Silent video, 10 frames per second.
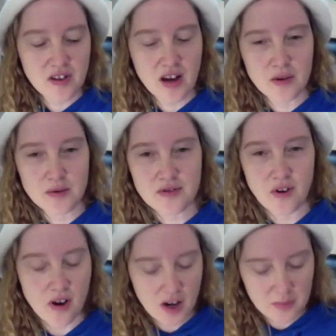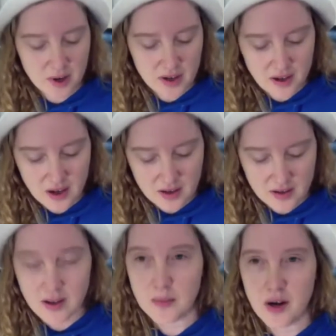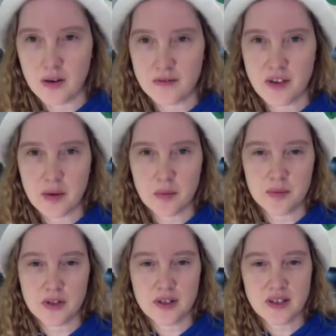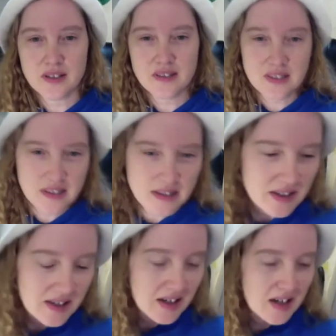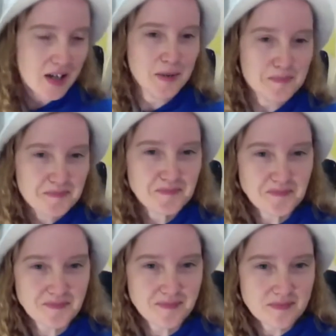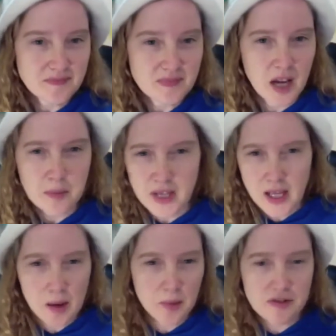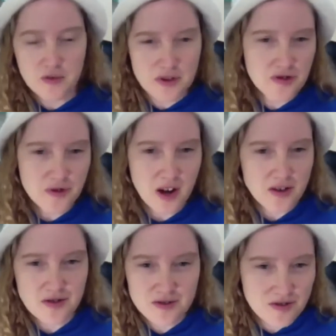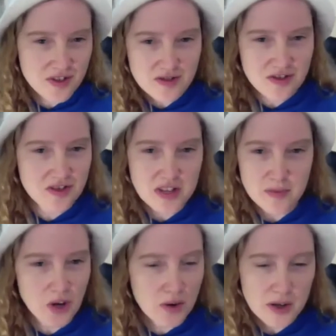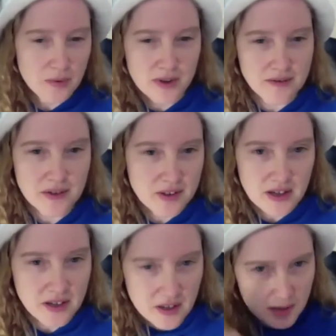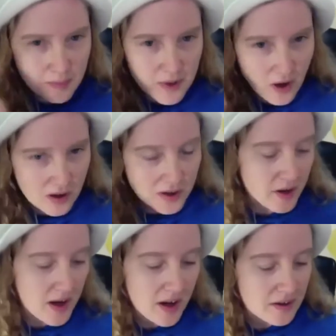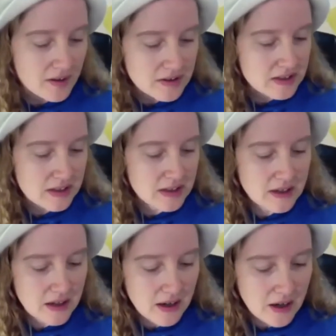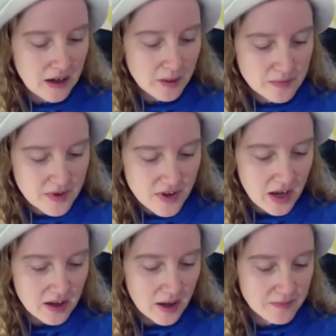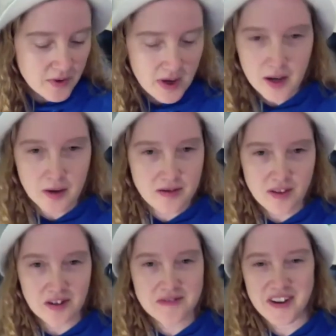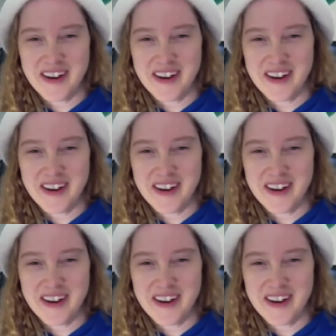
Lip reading: was awed by that amount of capability, and being able to switch directions and just keep going with everything and keep it all in her head. Because I kept forgetting stuff. So,